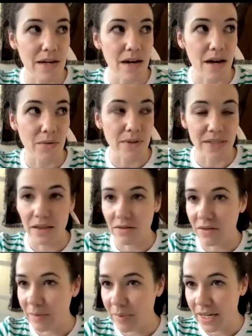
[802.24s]
I was in the
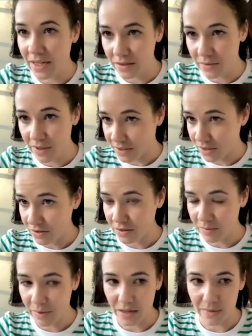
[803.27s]
right place when I chose
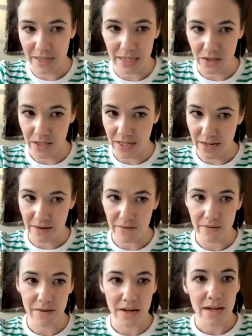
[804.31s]
to become an engineer.
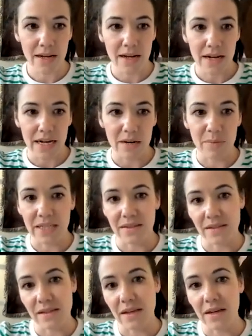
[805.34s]
It
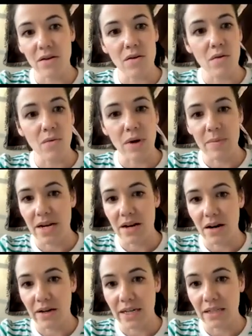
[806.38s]
means that women
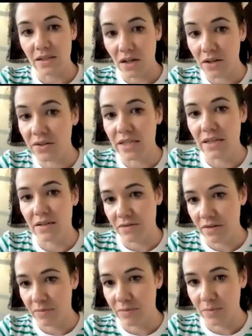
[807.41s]
are excluded
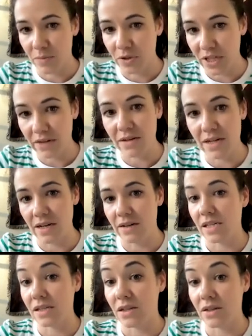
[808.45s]
from, more generally, are
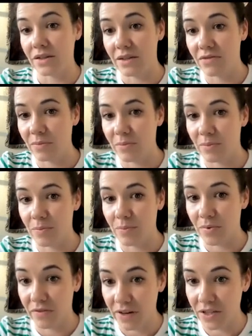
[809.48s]
excluded from
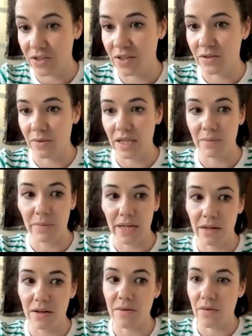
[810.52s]
professions where they
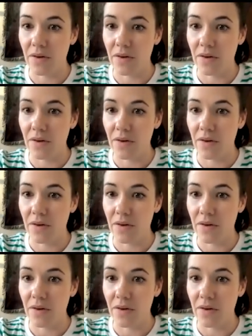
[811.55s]
may